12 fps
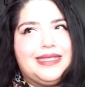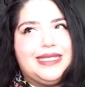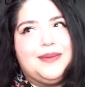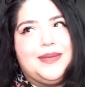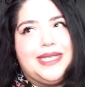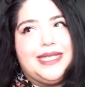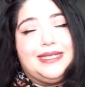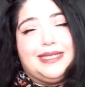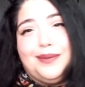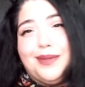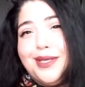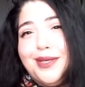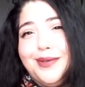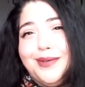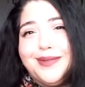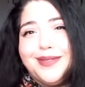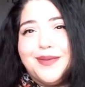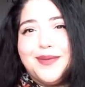TV
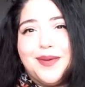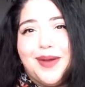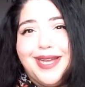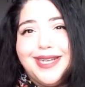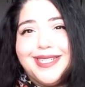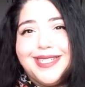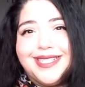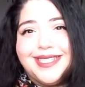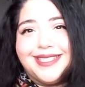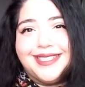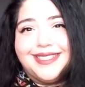watched.